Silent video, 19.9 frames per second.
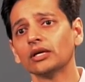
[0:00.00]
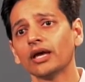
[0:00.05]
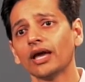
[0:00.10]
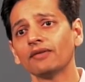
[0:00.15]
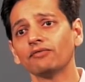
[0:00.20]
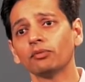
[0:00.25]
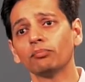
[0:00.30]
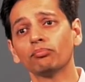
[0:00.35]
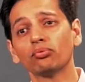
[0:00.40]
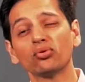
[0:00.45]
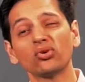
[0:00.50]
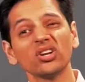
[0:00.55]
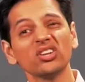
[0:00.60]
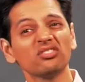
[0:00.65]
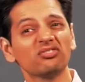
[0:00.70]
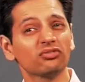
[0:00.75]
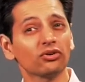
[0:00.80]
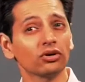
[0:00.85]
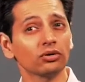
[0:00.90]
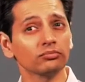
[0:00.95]
have a pretty
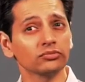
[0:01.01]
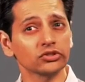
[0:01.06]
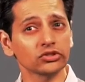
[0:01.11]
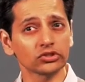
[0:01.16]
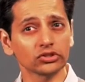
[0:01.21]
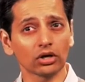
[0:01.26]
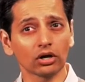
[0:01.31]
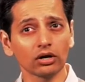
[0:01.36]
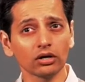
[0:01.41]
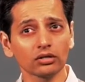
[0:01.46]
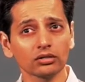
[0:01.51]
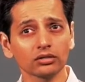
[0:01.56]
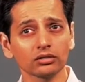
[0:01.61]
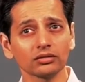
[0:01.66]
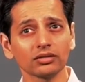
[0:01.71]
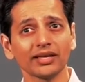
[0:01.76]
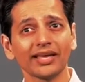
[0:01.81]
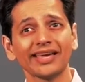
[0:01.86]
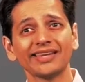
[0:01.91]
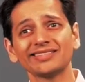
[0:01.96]
firm start
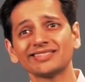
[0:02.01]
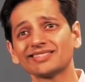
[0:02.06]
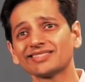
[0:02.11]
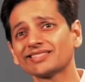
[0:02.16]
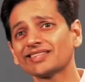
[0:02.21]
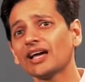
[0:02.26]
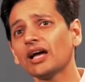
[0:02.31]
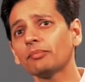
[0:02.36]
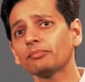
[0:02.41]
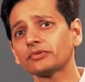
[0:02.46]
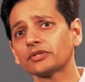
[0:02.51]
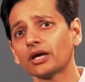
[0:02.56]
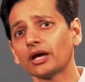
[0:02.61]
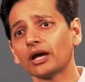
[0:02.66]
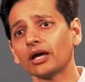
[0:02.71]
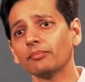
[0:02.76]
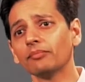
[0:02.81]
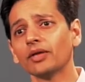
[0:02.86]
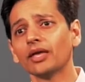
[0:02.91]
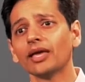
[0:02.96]
and stop
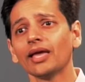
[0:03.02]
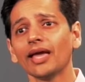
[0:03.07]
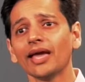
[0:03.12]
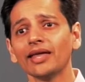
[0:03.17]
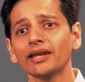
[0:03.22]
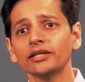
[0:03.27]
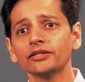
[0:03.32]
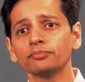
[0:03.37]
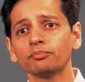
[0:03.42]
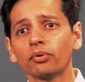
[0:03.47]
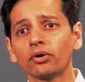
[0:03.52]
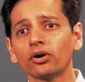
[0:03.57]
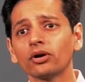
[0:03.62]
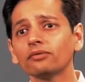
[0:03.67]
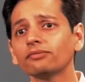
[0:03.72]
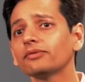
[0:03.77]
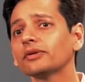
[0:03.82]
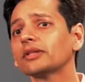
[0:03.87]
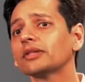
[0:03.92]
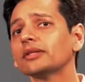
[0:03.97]
time, and it's
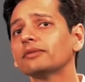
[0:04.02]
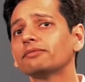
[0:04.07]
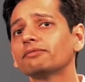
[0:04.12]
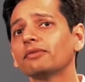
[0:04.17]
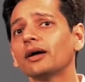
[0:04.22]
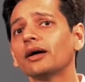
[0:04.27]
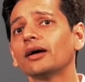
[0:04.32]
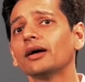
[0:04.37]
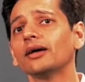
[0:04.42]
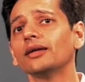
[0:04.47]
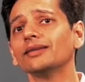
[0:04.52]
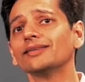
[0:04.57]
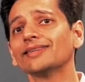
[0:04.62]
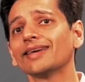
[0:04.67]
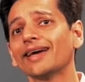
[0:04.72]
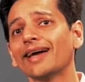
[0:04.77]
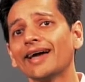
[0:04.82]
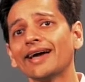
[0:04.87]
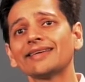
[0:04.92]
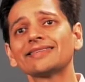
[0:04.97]
perfectly fine
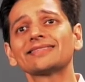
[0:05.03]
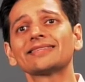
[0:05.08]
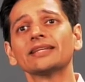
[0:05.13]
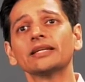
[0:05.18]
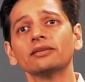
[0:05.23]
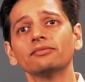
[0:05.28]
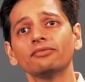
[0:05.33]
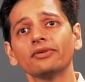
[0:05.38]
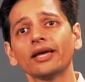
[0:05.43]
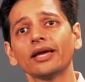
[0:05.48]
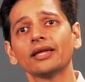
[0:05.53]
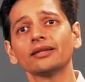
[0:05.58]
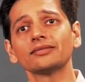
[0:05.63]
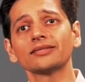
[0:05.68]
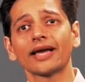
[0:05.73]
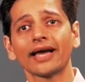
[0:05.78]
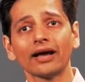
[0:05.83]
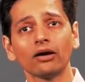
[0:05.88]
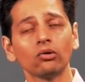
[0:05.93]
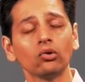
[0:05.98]
to ask in advance
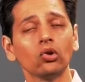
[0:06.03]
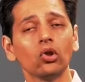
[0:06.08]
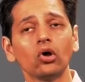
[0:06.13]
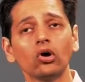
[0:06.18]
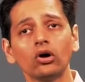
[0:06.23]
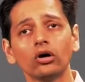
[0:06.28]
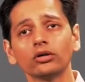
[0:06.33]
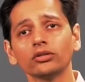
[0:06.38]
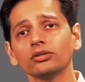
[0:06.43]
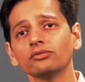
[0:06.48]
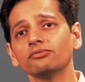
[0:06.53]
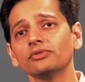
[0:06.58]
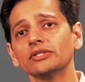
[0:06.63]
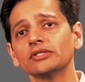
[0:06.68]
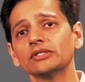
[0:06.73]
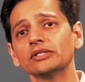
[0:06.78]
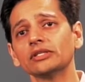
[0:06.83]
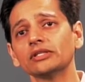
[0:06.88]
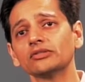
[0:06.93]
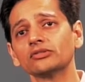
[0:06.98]
how long the
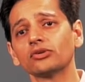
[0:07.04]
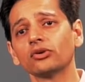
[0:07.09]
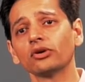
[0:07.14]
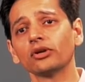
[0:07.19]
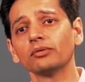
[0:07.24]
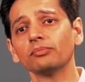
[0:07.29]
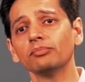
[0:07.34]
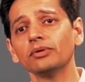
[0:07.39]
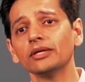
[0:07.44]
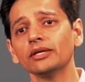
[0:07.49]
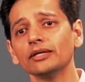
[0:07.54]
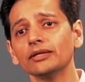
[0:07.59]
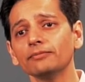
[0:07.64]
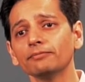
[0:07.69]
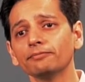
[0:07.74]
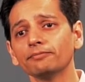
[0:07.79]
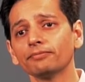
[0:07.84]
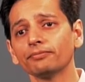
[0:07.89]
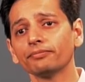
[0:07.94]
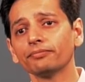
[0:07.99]
visit is going to be.
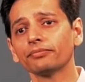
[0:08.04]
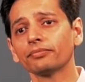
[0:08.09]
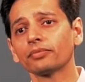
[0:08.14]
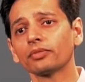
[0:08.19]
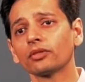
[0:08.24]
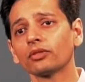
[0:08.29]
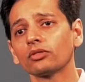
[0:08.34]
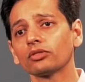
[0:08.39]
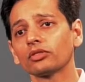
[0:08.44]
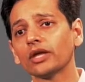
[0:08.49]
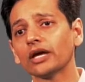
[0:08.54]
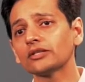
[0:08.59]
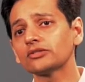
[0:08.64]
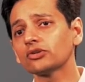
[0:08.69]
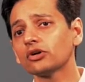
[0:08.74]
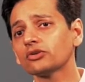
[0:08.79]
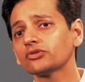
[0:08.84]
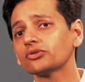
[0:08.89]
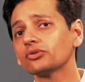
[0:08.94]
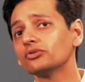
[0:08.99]
That's
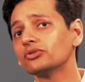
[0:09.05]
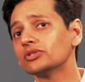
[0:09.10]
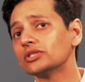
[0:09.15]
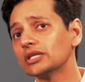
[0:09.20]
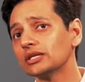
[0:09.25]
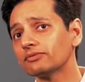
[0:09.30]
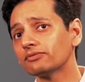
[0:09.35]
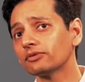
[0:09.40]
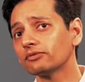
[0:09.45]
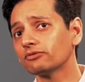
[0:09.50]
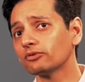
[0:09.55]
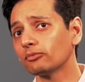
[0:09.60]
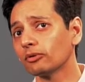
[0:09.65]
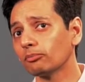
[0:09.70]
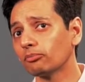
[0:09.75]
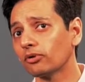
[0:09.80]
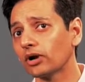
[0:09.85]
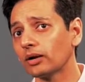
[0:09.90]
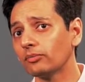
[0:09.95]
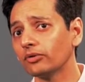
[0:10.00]
also different from a
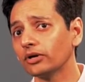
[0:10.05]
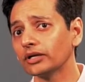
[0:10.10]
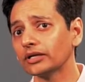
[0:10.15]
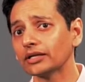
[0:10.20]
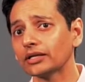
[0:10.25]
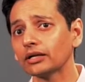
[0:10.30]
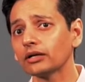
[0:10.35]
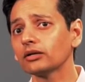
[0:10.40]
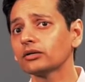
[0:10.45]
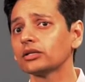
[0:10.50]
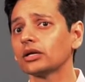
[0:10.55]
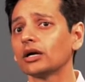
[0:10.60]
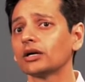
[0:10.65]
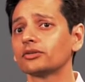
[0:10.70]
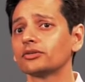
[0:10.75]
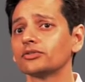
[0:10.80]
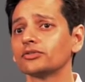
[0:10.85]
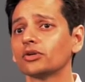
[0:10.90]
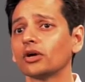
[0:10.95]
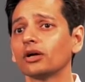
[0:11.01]
primary care
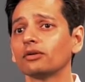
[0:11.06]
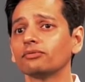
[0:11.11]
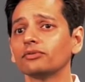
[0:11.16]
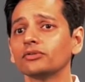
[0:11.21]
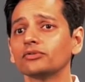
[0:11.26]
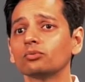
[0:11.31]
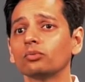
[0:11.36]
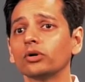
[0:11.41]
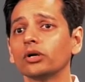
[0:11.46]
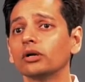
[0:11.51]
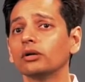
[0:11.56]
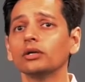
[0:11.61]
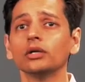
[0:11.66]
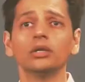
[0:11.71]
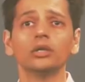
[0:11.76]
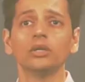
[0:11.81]
doctor's office where